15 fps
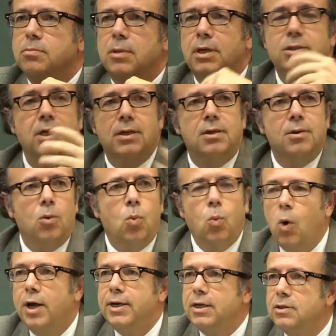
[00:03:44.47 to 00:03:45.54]
And I say,
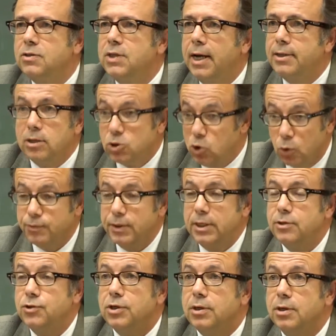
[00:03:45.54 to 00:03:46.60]
what is that? It's your
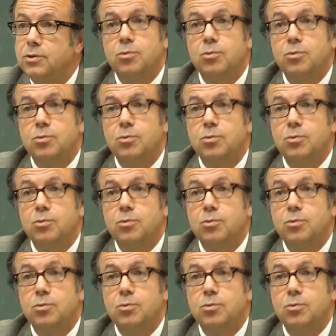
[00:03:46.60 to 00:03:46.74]
religion.